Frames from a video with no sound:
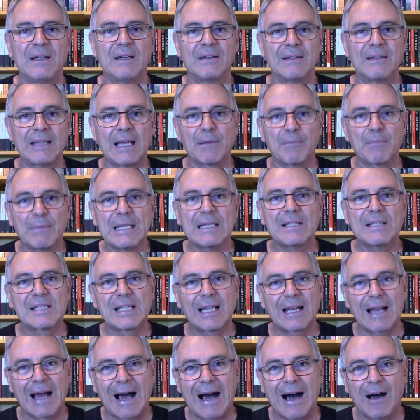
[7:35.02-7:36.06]
That means
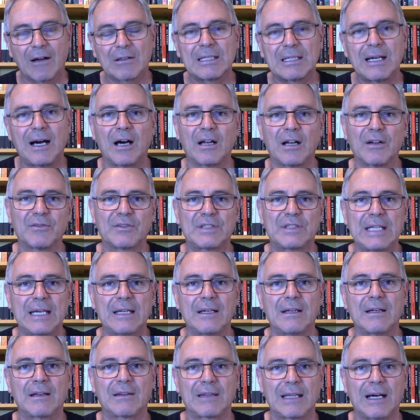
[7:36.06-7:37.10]
that our town of
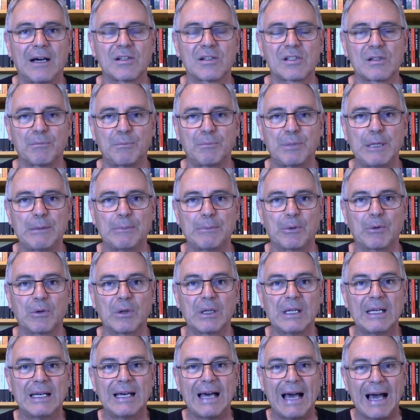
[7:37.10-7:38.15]
10,000
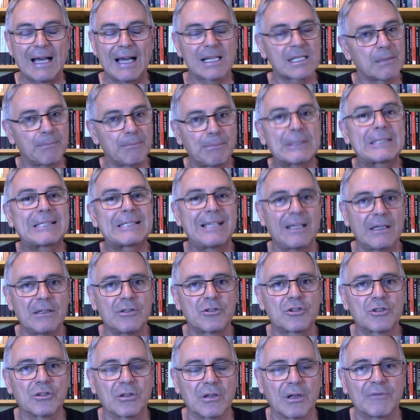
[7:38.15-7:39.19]
people has the
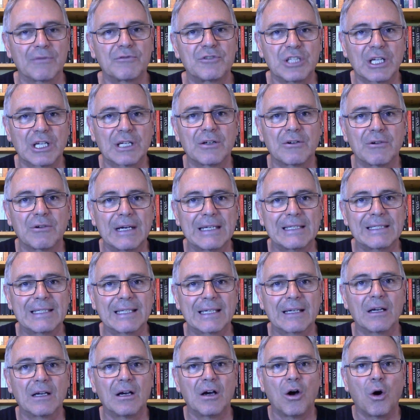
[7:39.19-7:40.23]
potential of
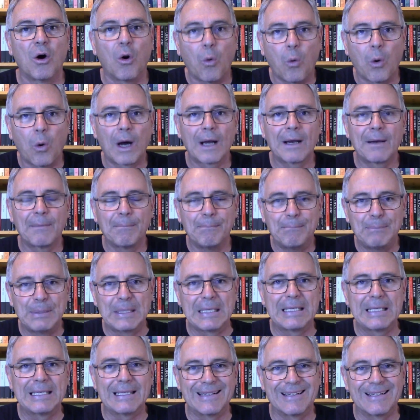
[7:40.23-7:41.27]
generating $1
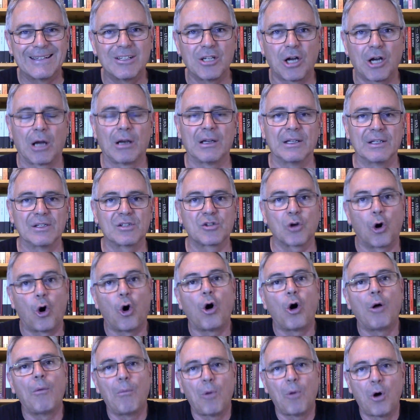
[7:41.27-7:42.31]
billion
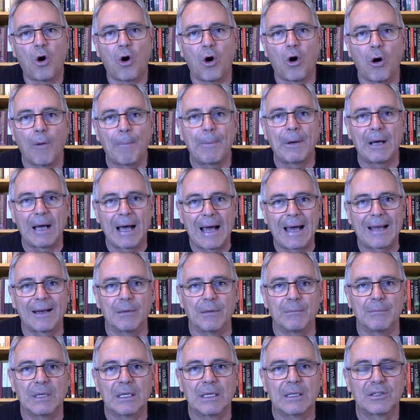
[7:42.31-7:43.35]
or more per
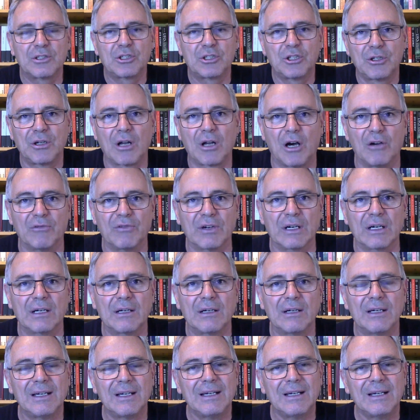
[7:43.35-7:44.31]
annum turnover.